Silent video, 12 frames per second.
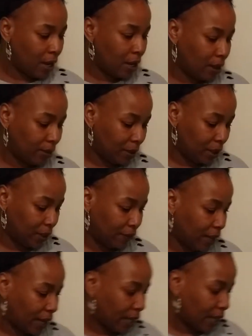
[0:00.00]
And I'm gonna leave
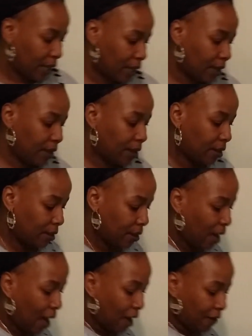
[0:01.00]
like a
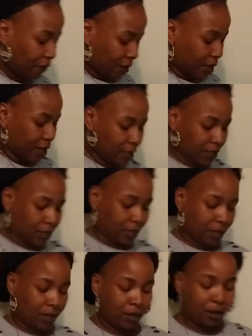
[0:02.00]
1/2 inch
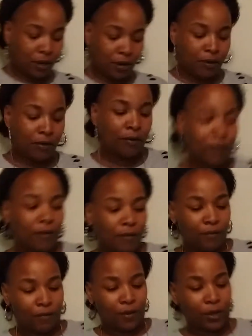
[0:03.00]

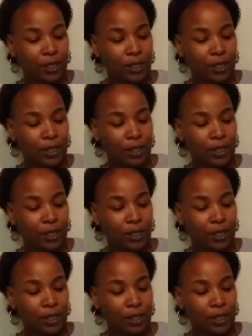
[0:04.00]
for